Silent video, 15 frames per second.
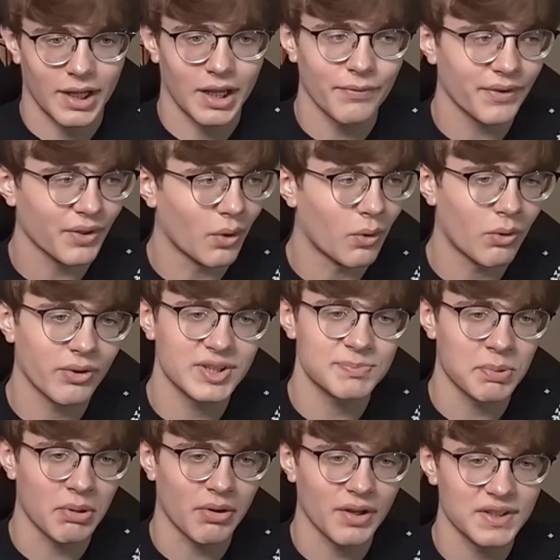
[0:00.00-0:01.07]
think the whole
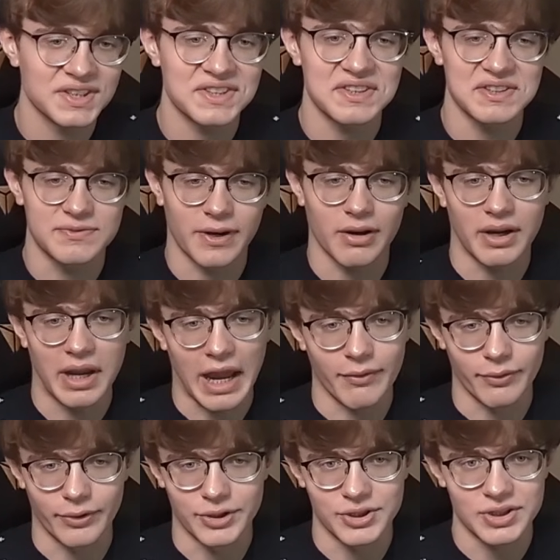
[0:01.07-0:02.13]
experience is very
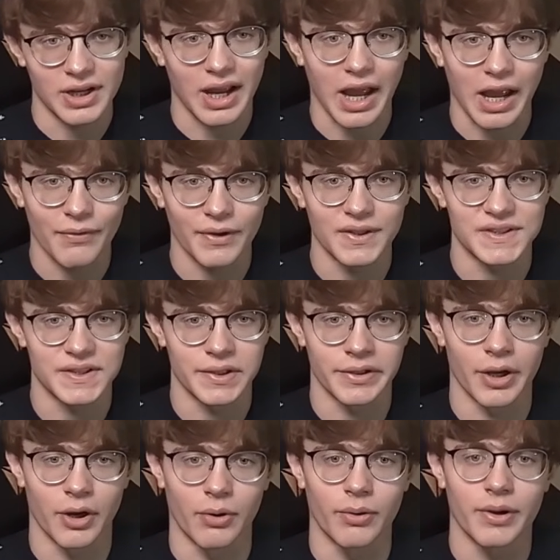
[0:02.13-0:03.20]
average. I think it's gonna
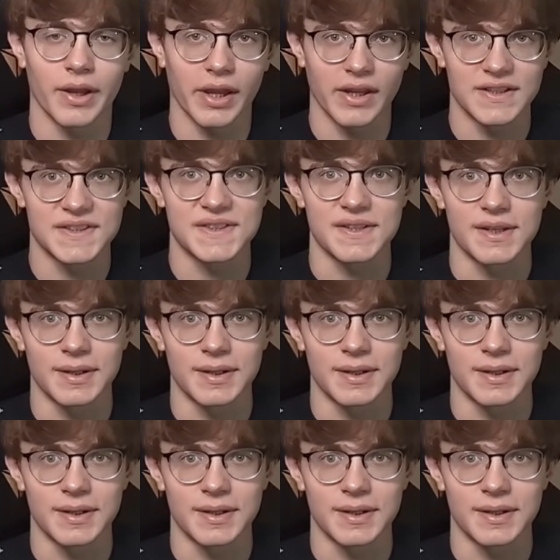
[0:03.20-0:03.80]
go in C.